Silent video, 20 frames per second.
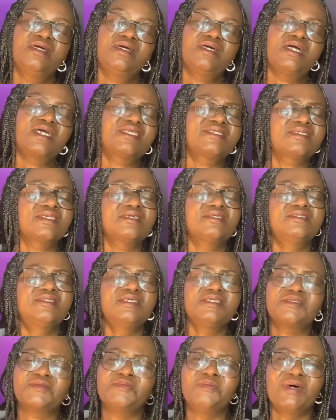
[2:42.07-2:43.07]
I said,
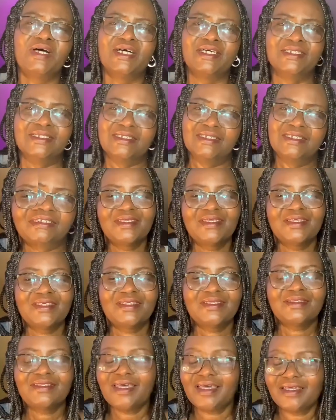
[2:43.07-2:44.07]
this man,
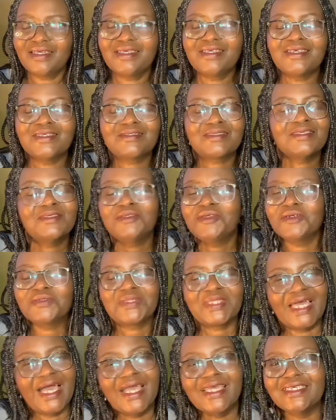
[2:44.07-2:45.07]
that is he
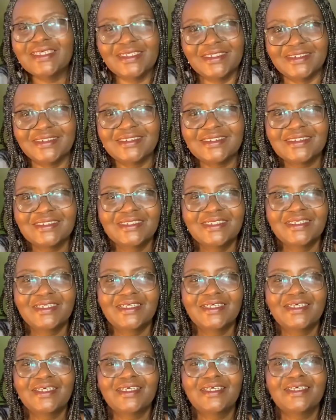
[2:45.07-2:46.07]
not tired,
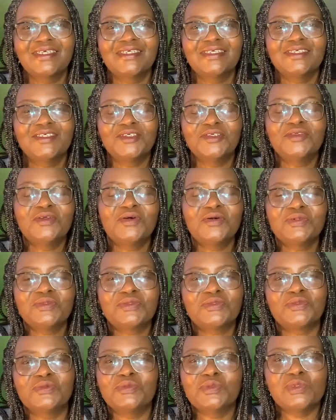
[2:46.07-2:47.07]
you
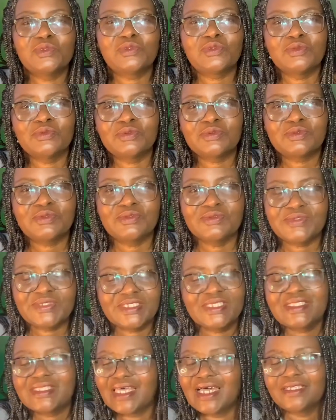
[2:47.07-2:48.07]
know, to
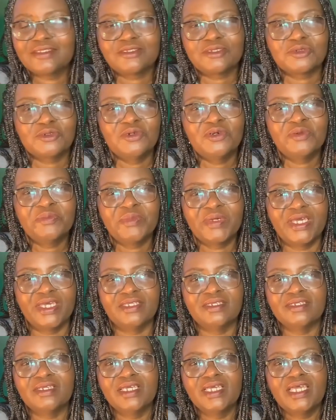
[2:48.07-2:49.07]
sit at home
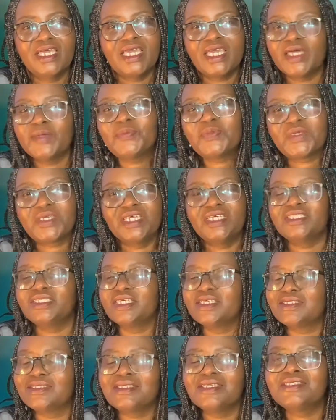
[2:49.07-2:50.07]
and help
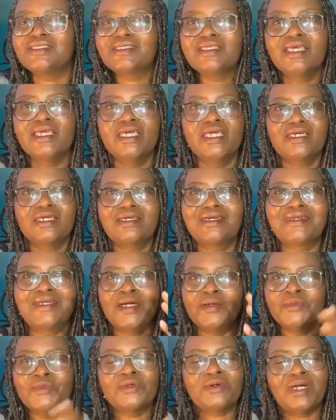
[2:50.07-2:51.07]
Kenya? This
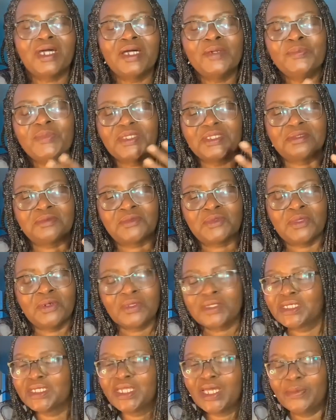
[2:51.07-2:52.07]
crime, you can't be
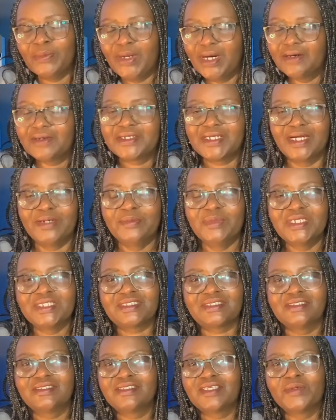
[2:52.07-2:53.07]
talking about climate
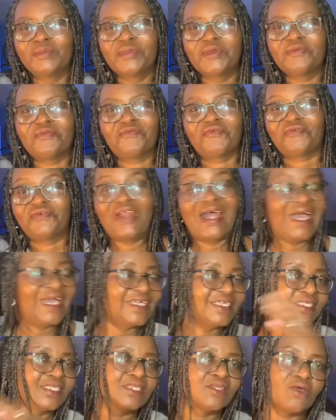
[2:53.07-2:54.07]
change and be
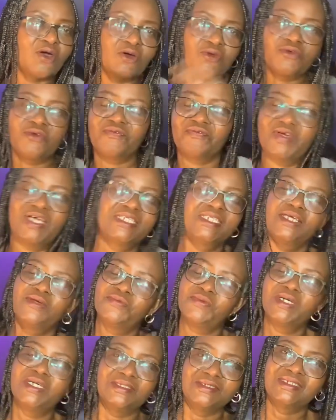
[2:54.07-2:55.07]
frying all over the
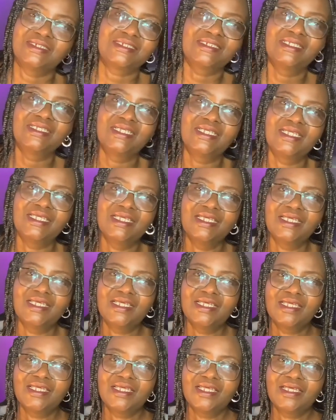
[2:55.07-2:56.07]
world.
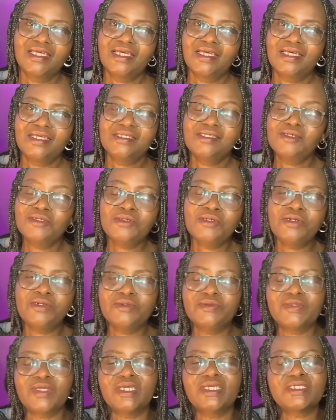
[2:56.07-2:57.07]
You
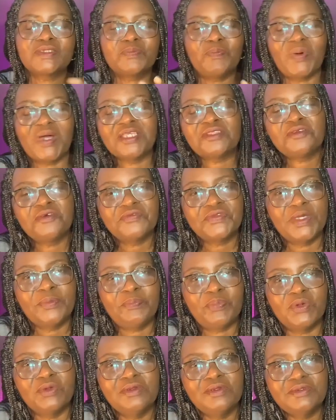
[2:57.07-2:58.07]
know, it's part of the
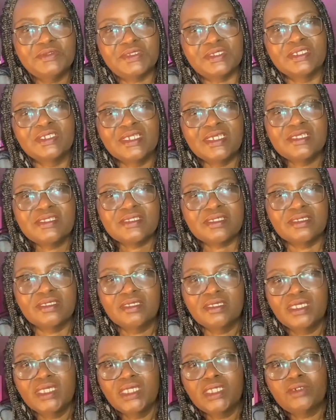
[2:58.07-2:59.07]
pollution, is it?
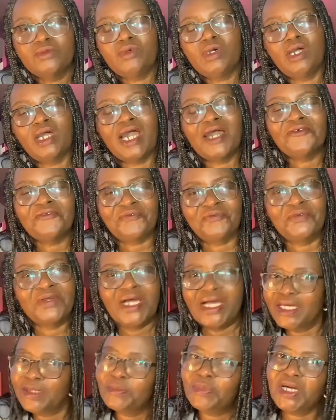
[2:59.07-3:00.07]
Well, I
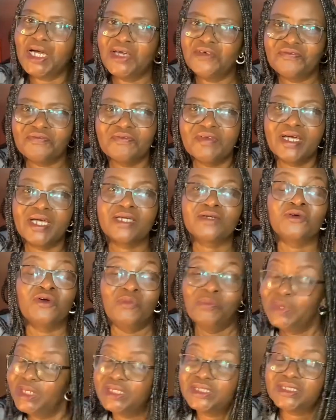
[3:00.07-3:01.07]
fly, but I fly
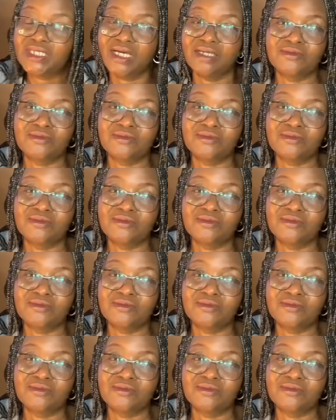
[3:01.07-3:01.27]
commercial.